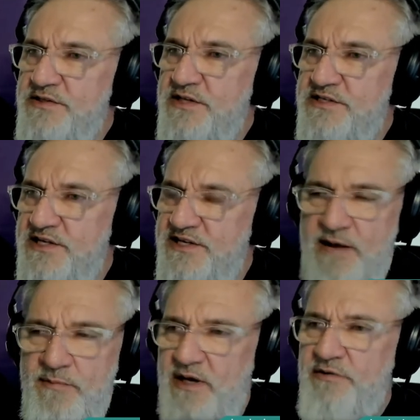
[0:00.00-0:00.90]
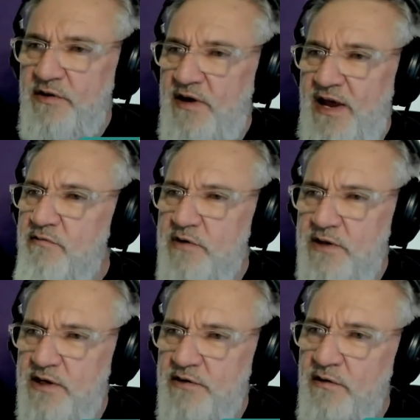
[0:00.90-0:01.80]
that's endemic to
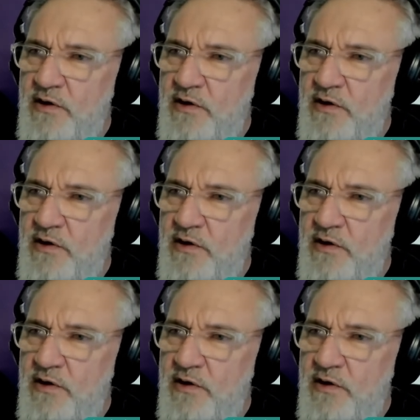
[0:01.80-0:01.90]
everything